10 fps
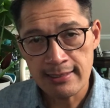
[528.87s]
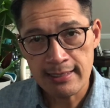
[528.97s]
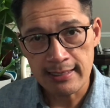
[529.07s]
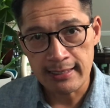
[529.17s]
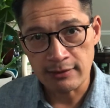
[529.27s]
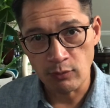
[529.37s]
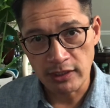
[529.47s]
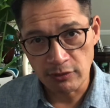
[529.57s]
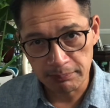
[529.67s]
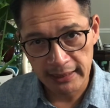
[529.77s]
and when
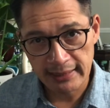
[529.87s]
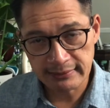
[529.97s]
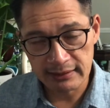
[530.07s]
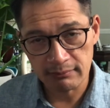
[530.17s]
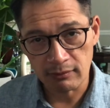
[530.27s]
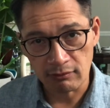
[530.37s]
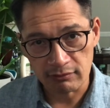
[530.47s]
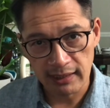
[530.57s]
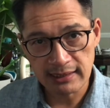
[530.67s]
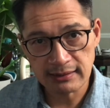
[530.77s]
you plant them
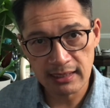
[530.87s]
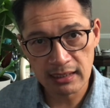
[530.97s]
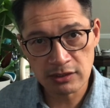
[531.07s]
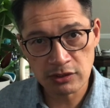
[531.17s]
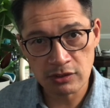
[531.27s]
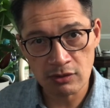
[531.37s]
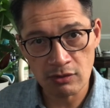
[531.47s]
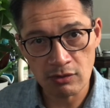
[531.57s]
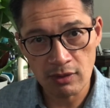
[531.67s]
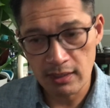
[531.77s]
right next
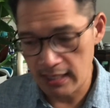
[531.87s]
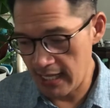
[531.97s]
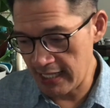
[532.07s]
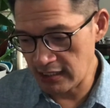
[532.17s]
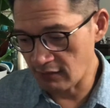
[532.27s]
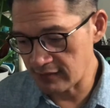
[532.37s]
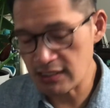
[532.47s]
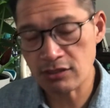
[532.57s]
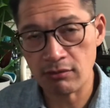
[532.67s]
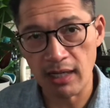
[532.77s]
to any of these
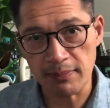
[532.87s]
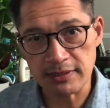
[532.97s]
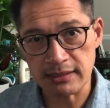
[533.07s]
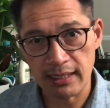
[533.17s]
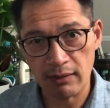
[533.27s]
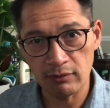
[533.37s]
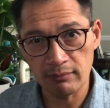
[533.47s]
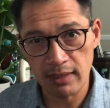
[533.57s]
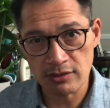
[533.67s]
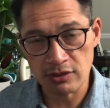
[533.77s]
crops that I will
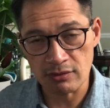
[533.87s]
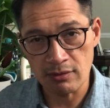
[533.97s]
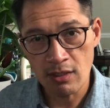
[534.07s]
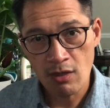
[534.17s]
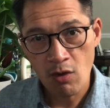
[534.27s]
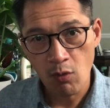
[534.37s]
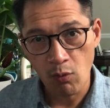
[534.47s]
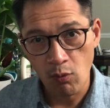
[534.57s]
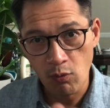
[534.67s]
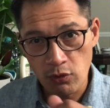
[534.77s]
mention,
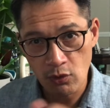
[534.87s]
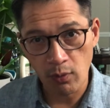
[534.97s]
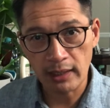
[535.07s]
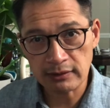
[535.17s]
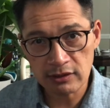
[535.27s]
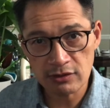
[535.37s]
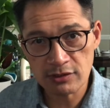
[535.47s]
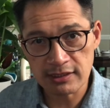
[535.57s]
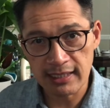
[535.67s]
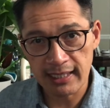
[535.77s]
you want to
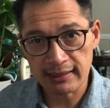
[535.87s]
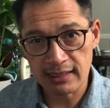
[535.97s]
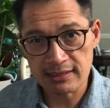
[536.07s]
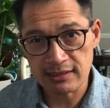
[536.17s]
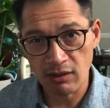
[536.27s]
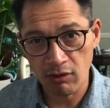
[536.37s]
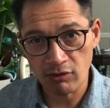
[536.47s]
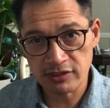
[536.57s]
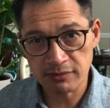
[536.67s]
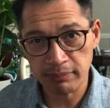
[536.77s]
use that as the
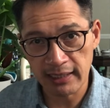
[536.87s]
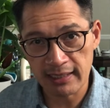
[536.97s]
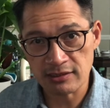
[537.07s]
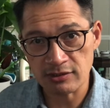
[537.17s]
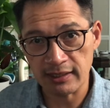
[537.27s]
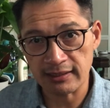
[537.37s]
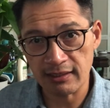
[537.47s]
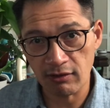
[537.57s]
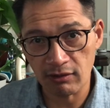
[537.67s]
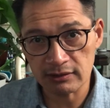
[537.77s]
host plant so that
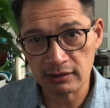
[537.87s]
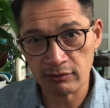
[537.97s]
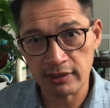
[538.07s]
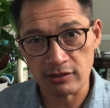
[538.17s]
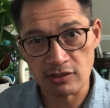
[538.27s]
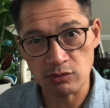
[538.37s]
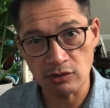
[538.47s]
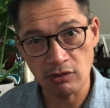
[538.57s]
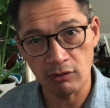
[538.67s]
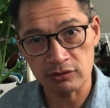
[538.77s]
all the critters would
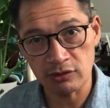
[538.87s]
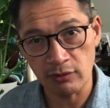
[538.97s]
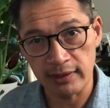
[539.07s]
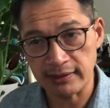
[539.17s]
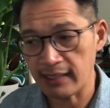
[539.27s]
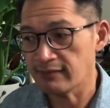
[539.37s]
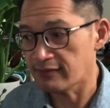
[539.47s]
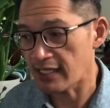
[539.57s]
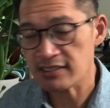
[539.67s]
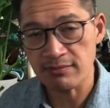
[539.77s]
go to it and
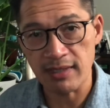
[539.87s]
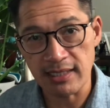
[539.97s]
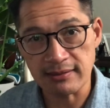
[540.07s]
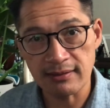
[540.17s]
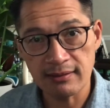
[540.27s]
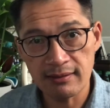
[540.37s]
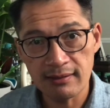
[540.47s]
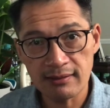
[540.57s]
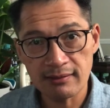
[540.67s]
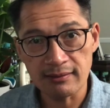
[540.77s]
decimate
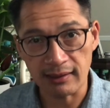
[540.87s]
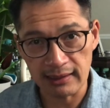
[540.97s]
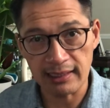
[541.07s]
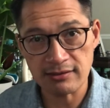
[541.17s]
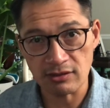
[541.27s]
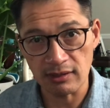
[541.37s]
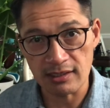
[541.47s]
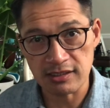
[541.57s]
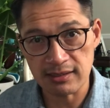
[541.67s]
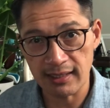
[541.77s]
the
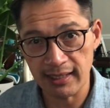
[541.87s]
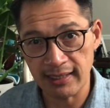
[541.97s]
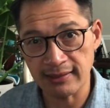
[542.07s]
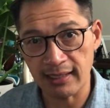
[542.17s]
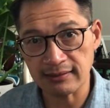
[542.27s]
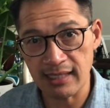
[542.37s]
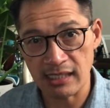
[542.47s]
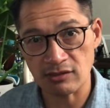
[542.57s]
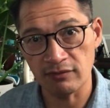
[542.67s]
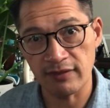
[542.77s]
calendulas and not the
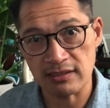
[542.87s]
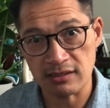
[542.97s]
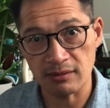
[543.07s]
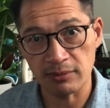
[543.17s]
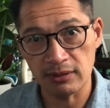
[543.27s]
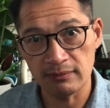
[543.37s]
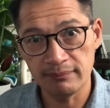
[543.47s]
actual vegetable.